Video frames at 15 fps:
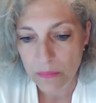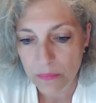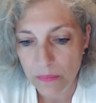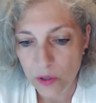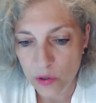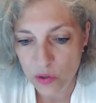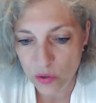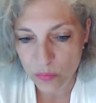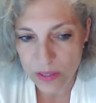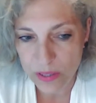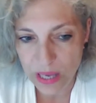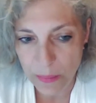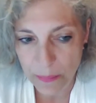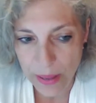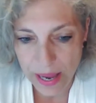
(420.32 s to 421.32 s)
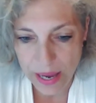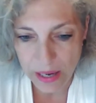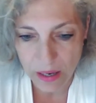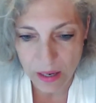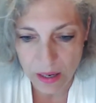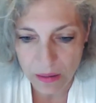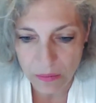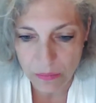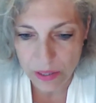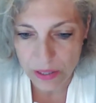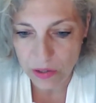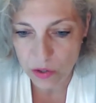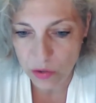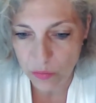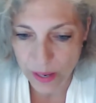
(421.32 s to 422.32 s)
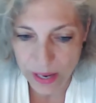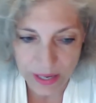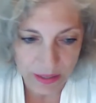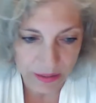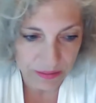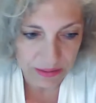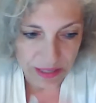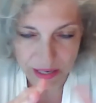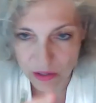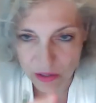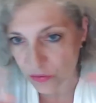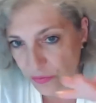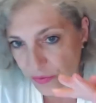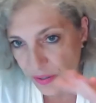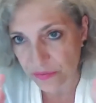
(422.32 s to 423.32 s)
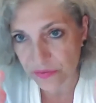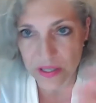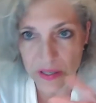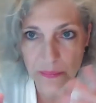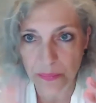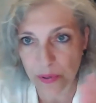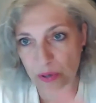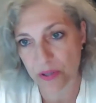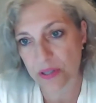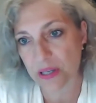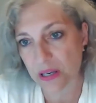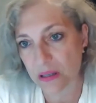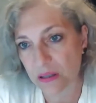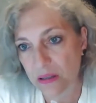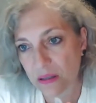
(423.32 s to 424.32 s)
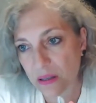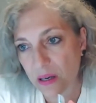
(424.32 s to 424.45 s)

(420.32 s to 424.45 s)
consumers are willing to pay 10 to 15%